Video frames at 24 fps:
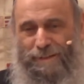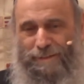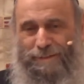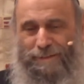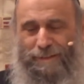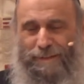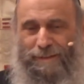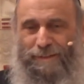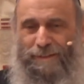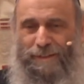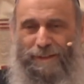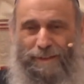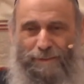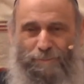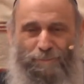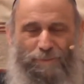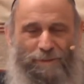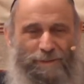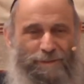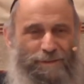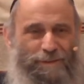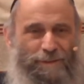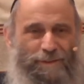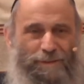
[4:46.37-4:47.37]
like that,
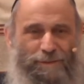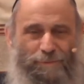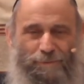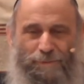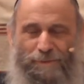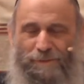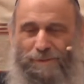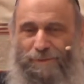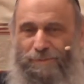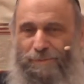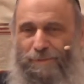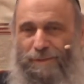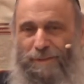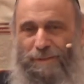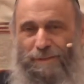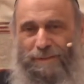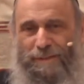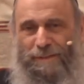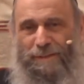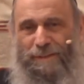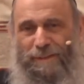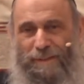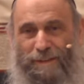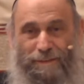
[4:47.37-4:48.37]
but he was
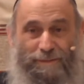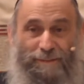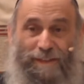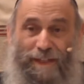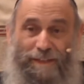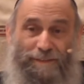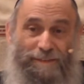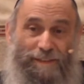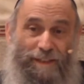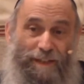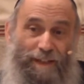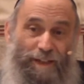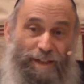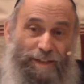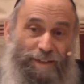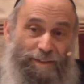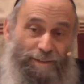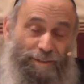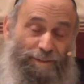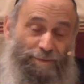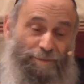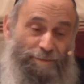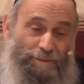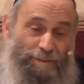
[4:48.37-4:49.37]
really a nice guy.
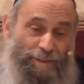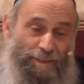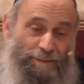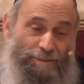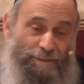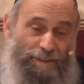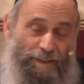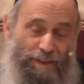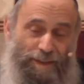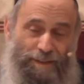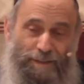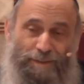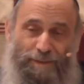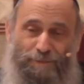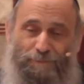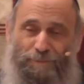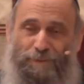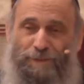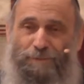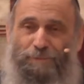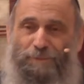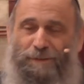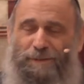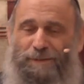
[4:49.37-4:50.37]
He was a nice guy. I
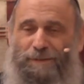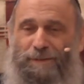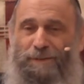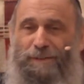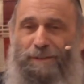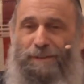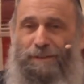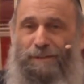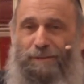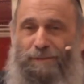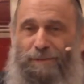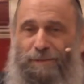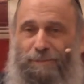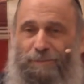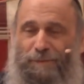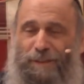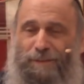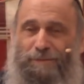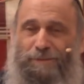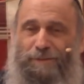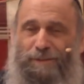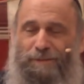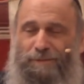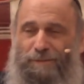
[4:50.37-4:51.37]
mean, it was,
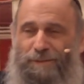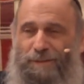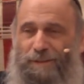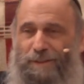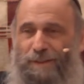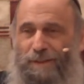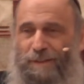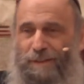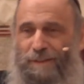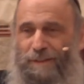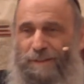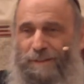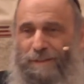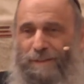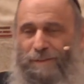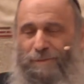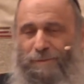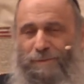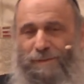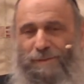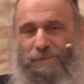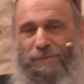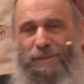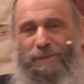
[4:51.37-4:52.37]
he
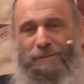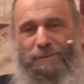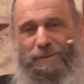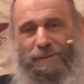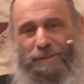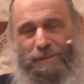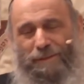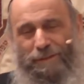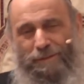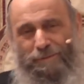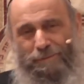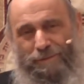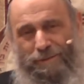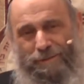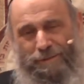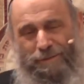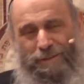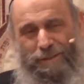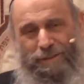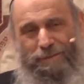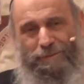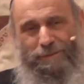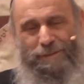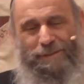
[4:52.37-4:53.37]
was very
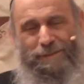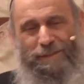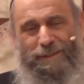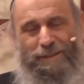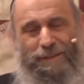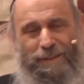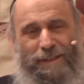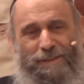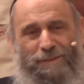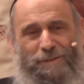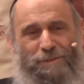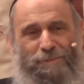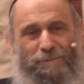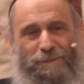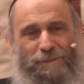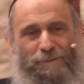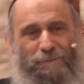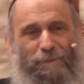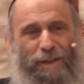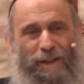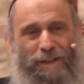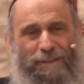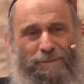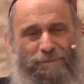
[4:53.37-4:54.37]
interesting. He was sitting next to his
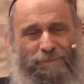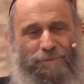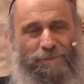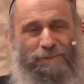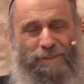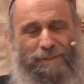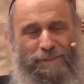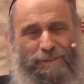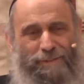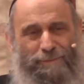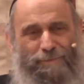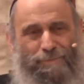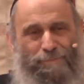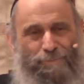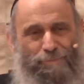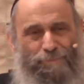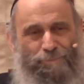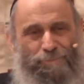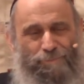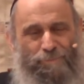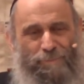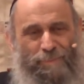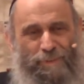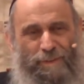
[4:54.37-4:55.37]
wife,
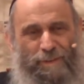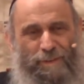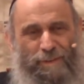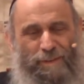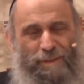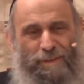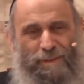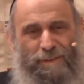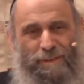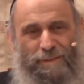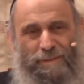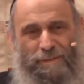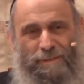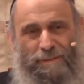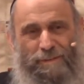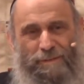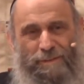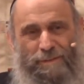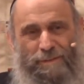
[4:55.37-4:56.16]
and